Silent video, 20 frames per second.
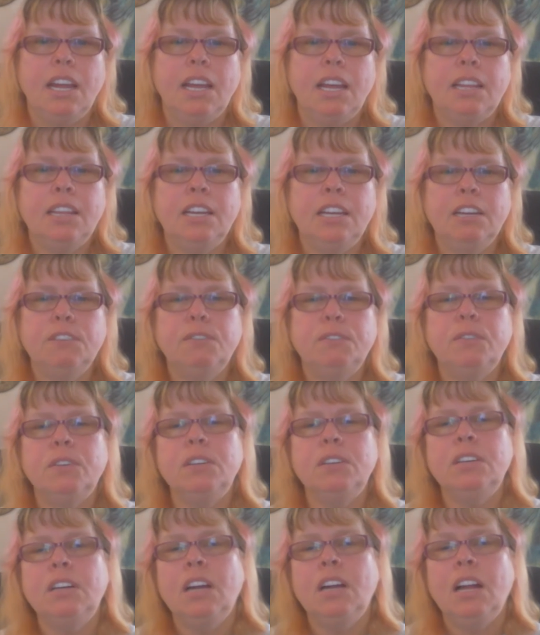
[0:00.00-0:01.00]
And
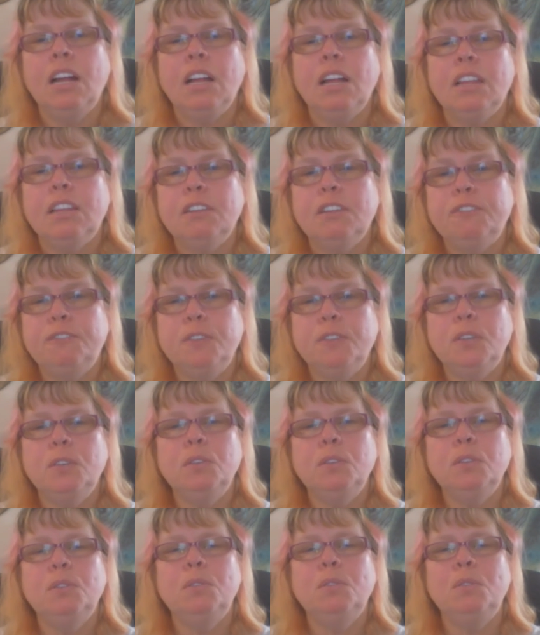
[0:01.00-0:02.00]
therefore, the
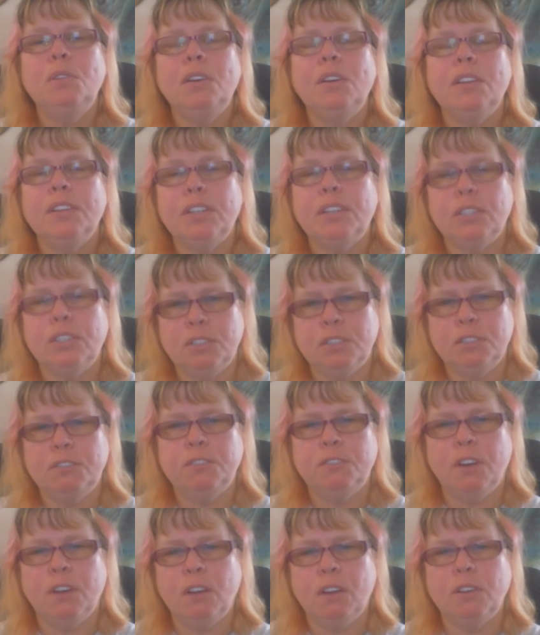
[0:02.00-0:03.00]
few that do
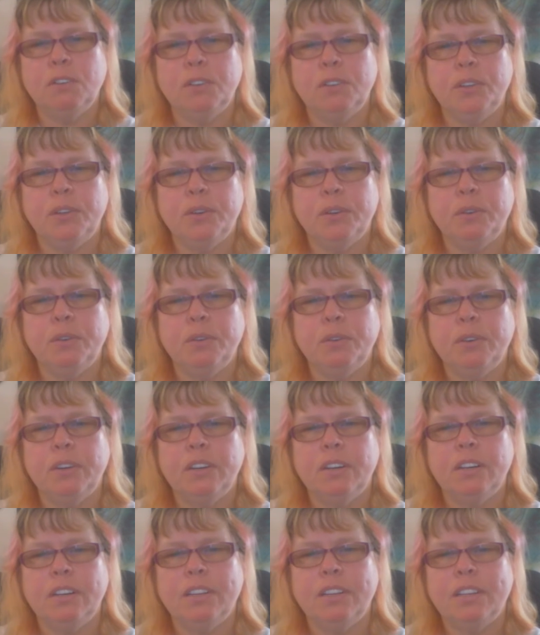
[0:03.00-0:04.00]
follow you,
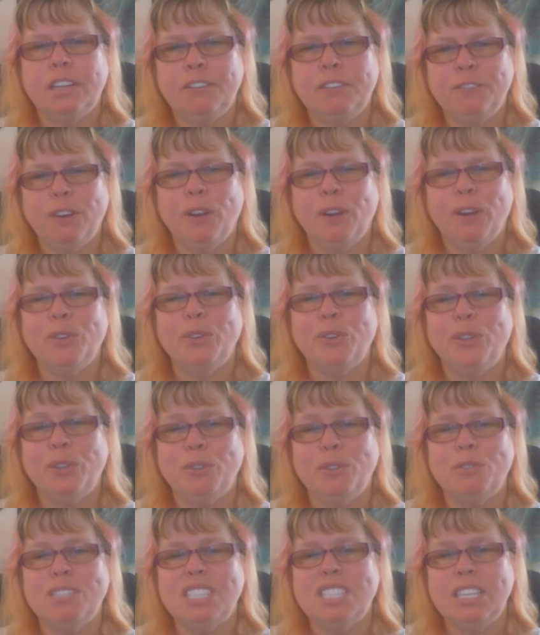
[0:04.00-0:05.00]
they follow
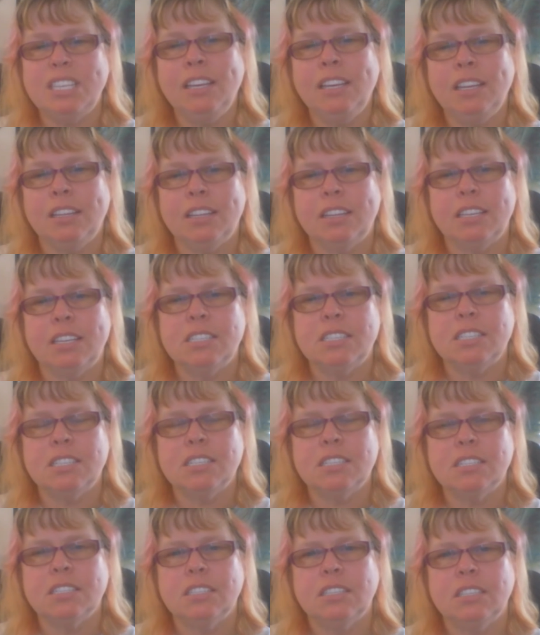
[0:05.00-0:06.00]
you seeing this.